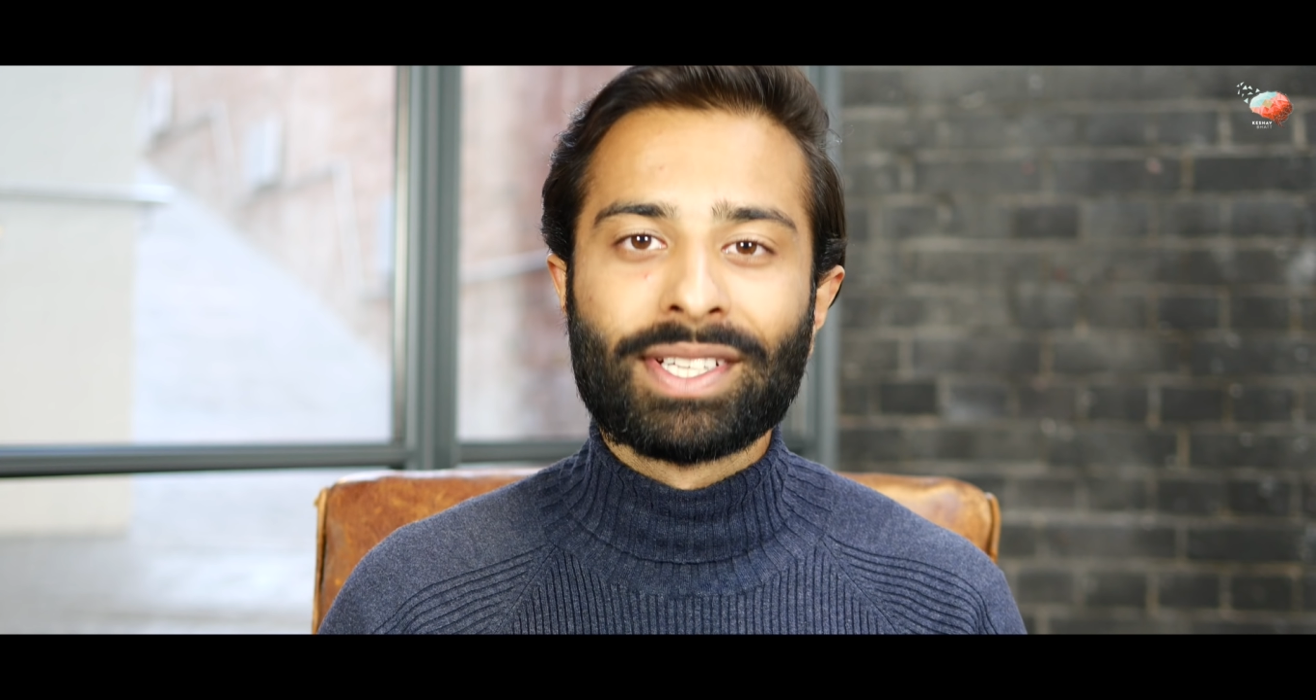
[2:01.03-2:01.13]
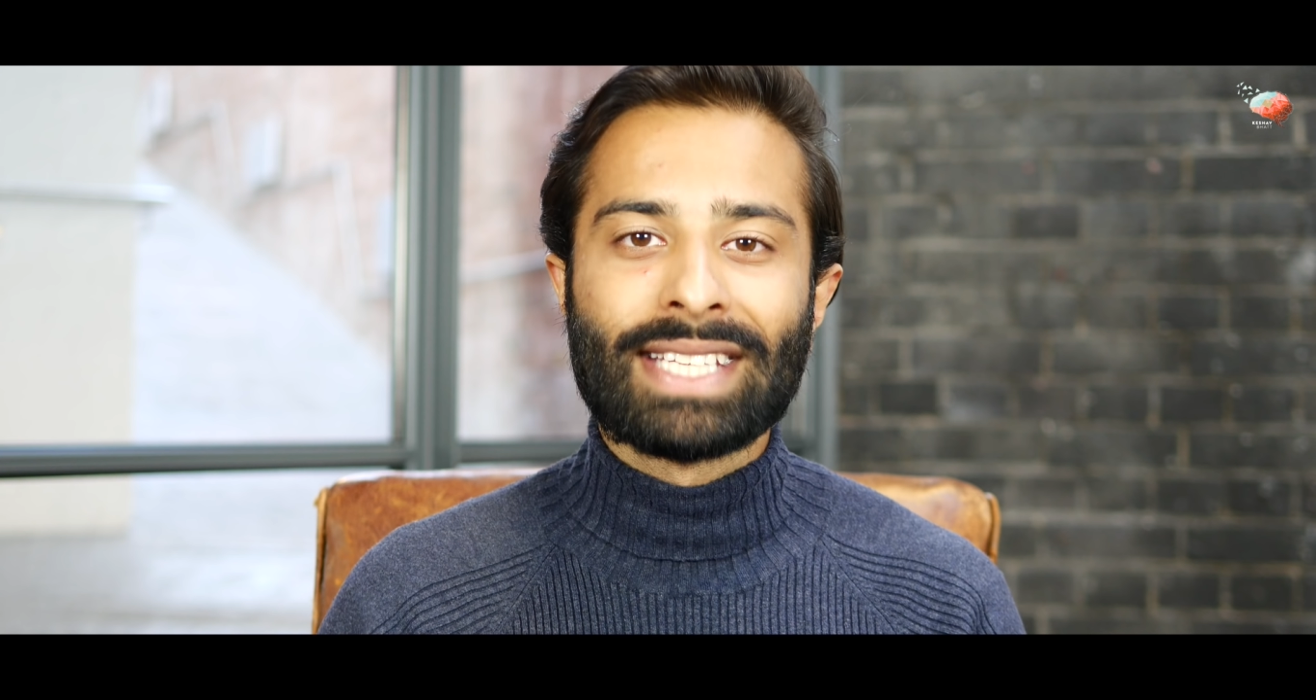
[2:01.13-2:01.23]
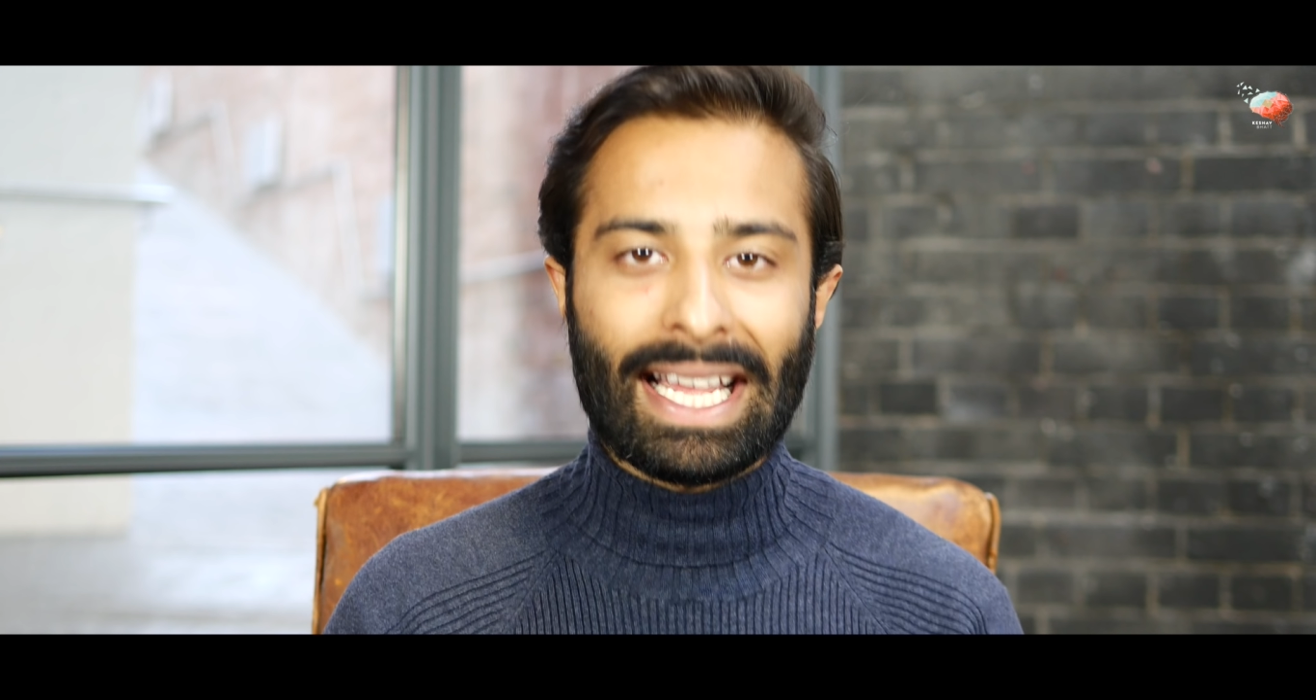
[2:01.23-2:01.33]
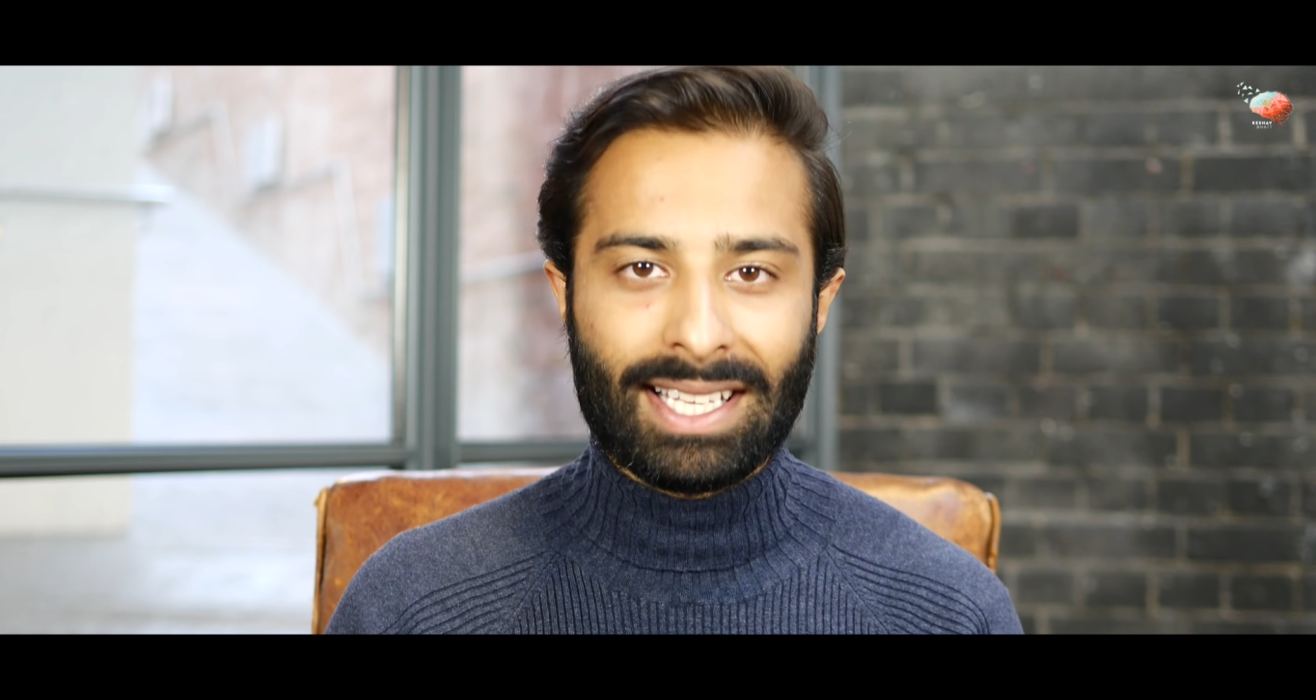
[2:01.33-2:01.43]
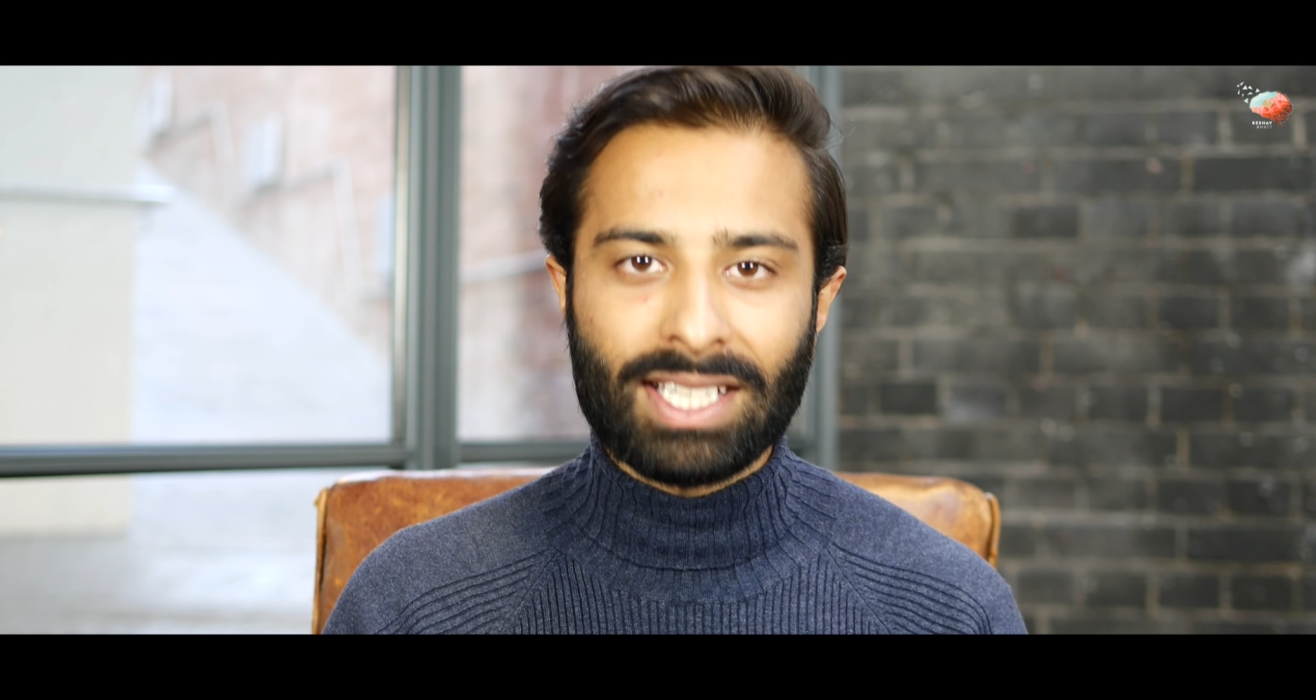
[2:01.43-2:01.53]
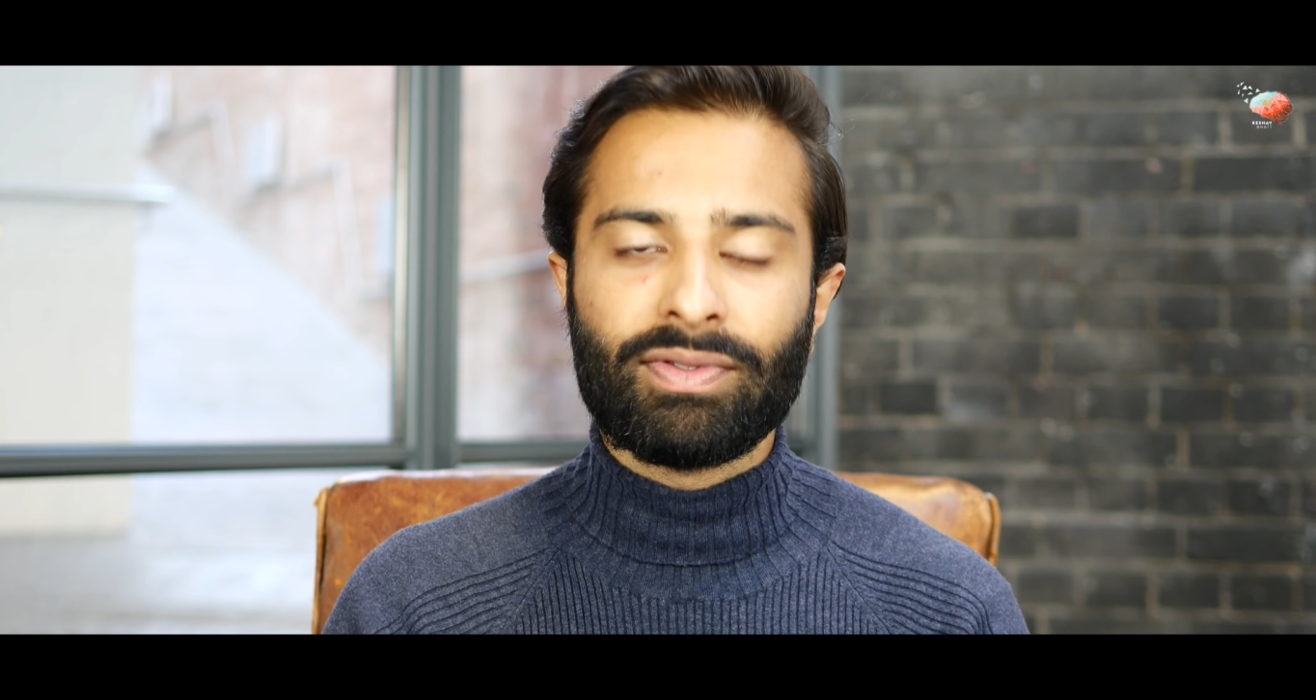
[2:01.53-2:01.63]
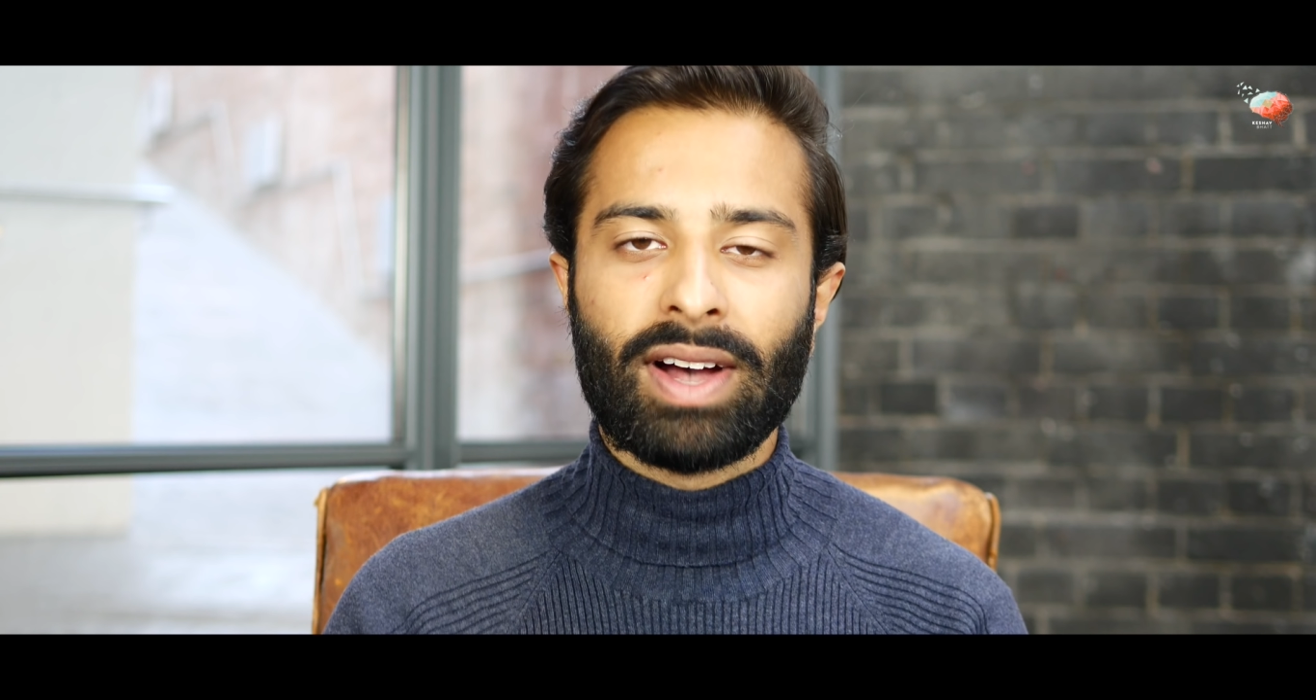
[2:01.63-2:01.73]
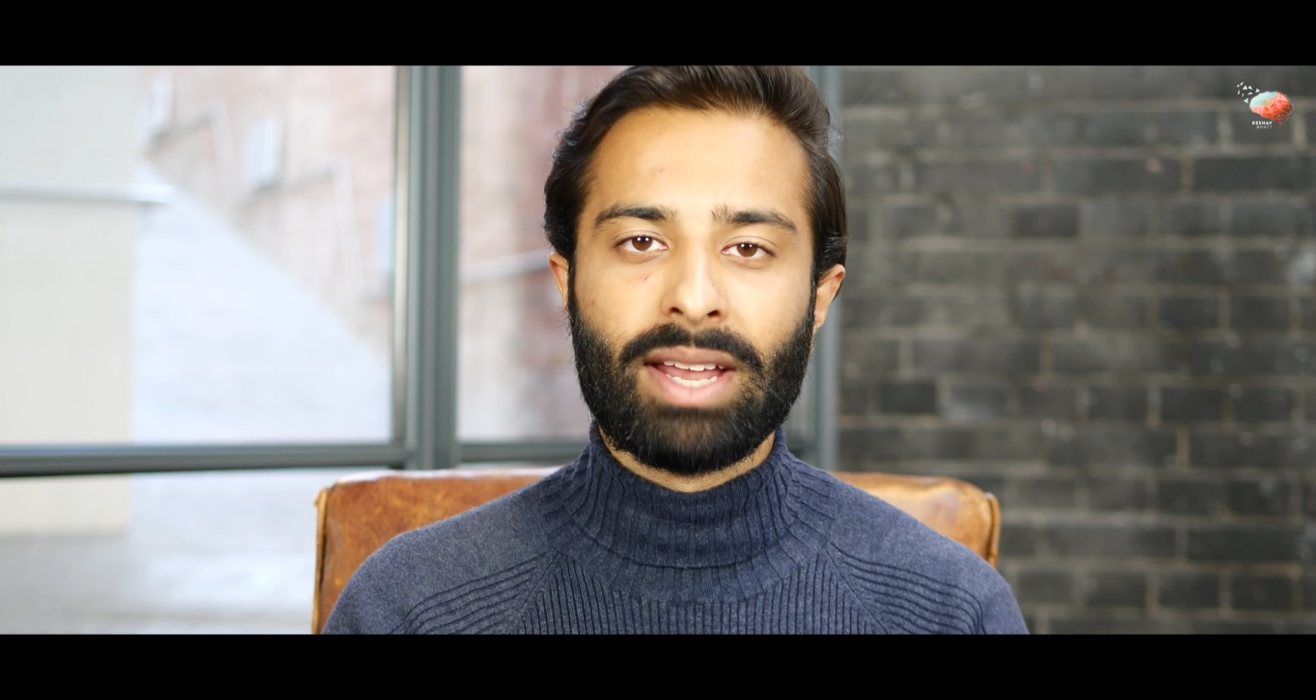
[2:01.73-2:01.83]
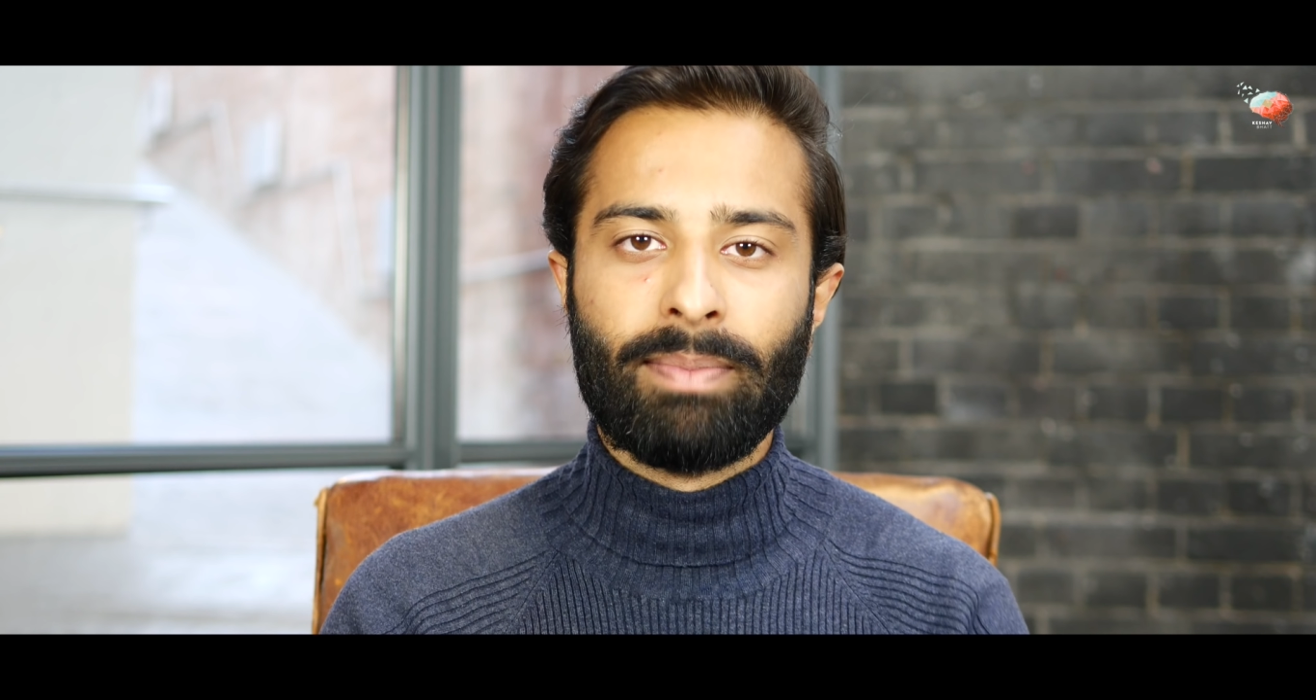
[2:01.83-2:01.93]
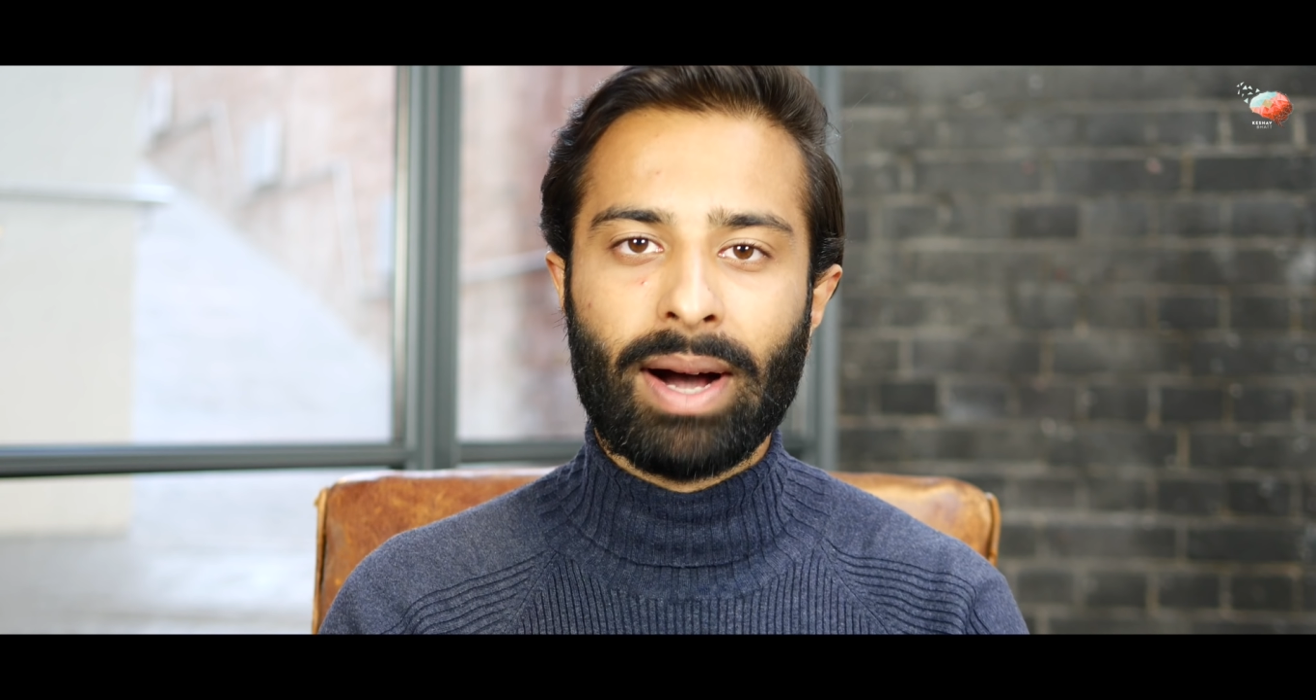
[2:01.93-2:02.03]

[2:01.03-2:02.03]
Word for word: satisfied